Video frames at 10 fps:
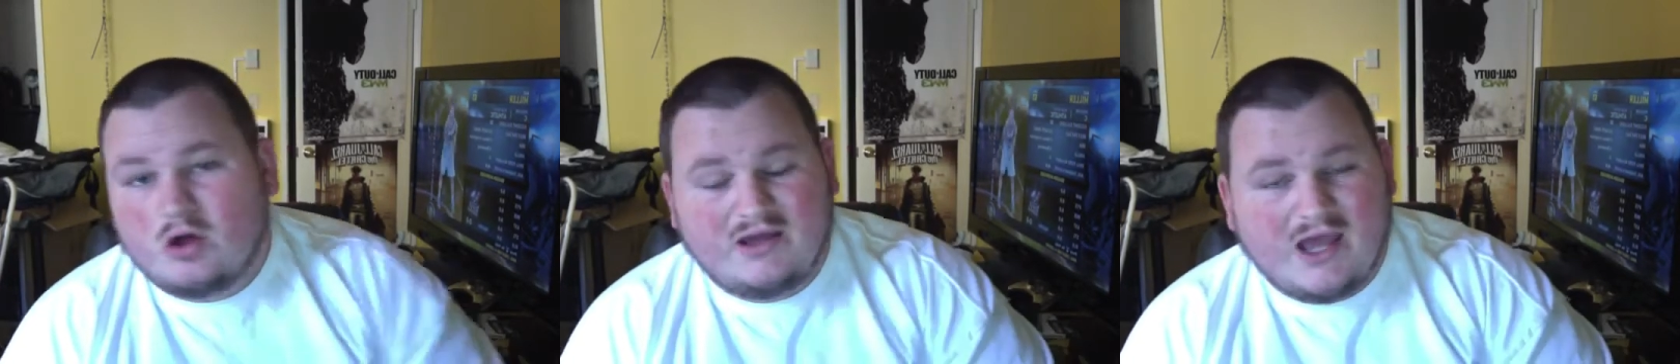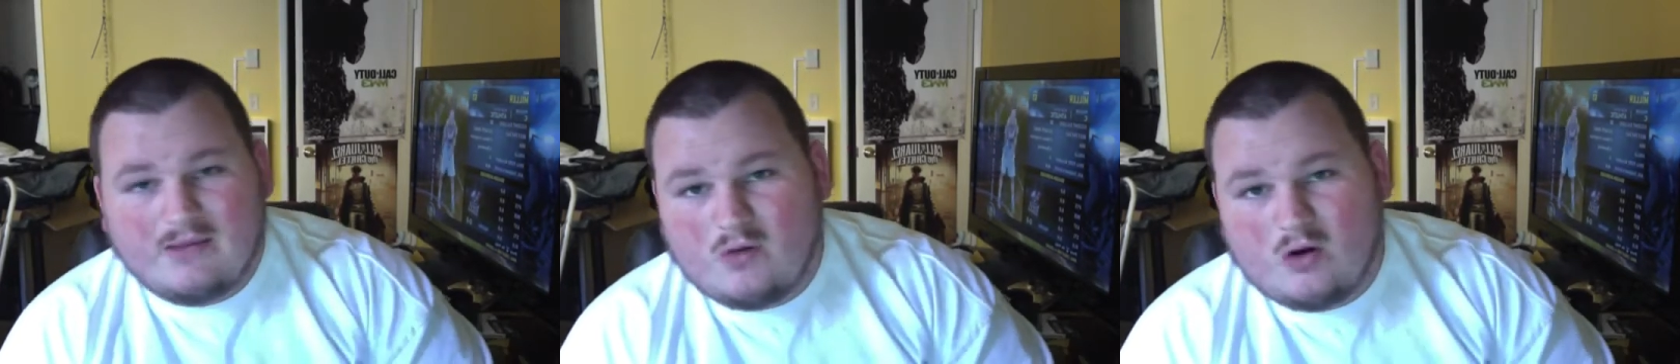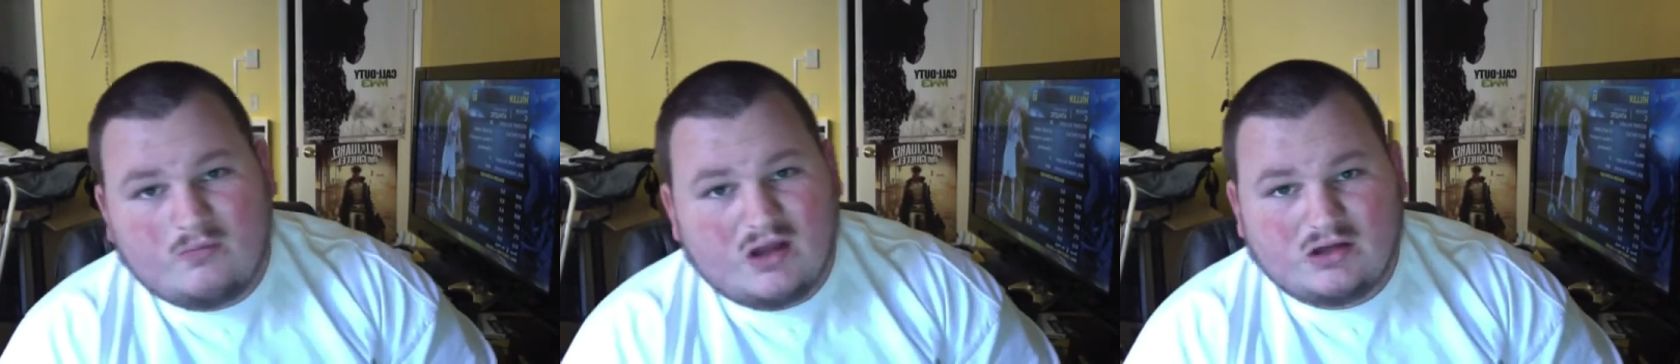game
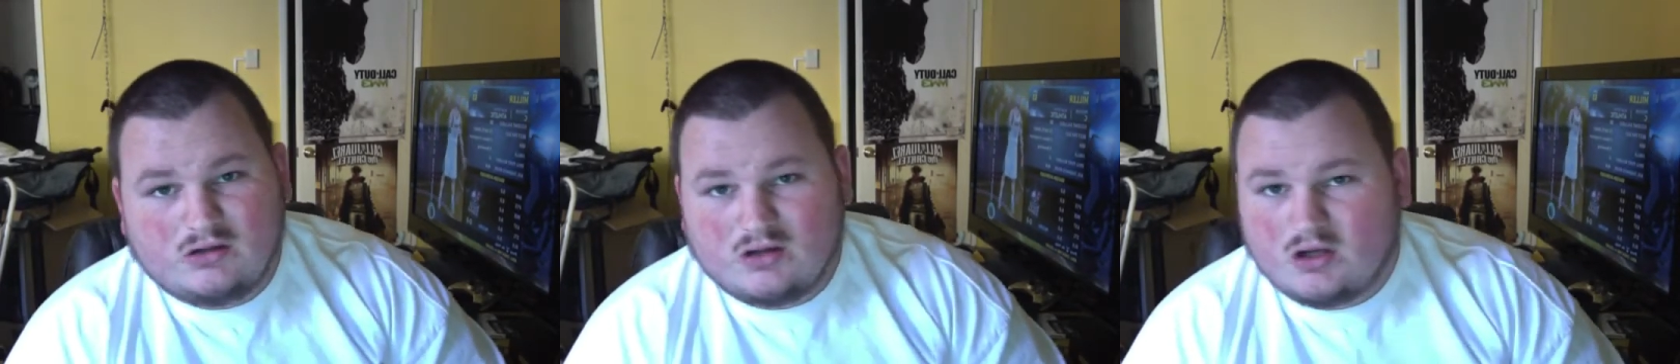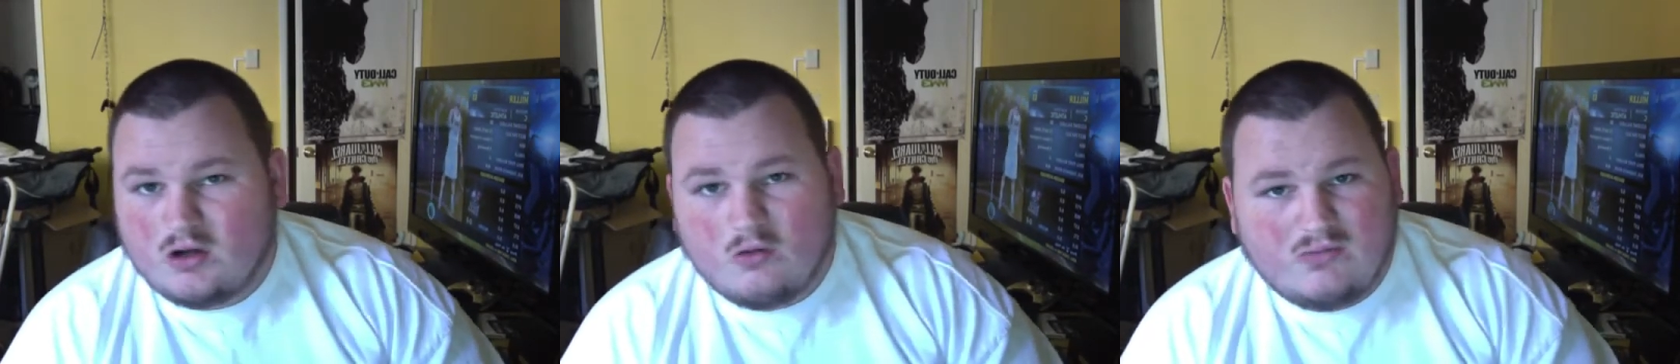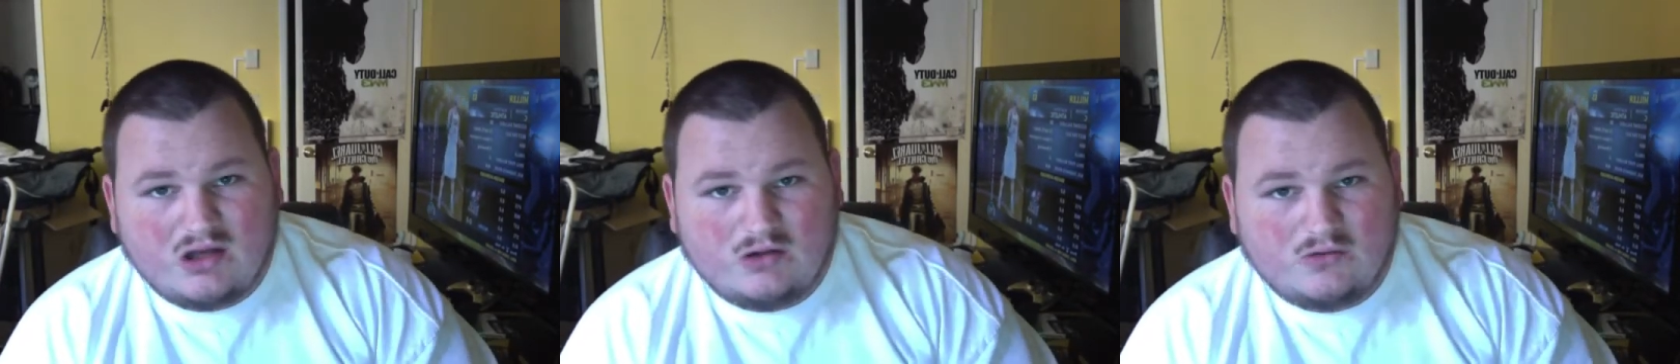home
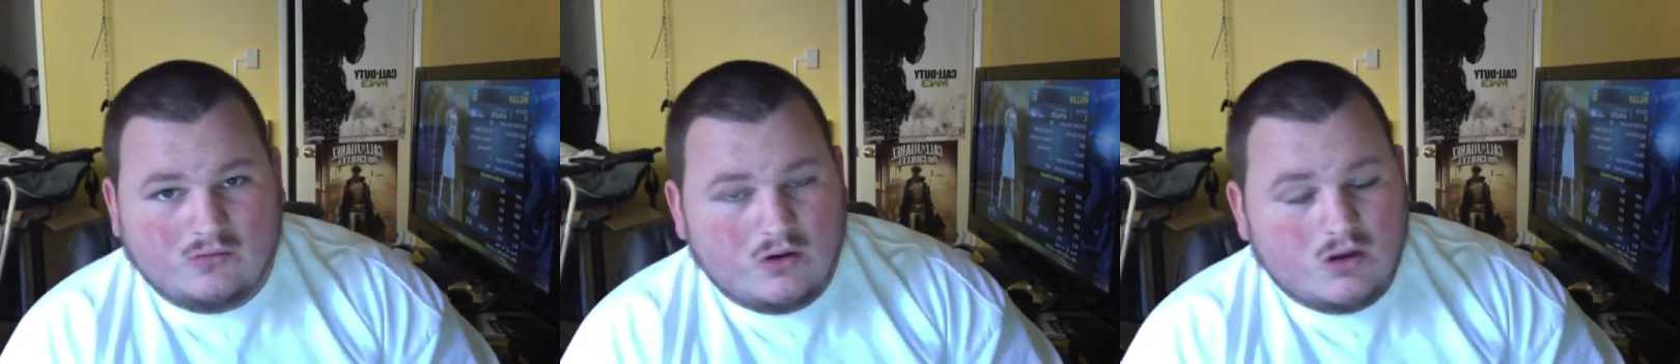menu.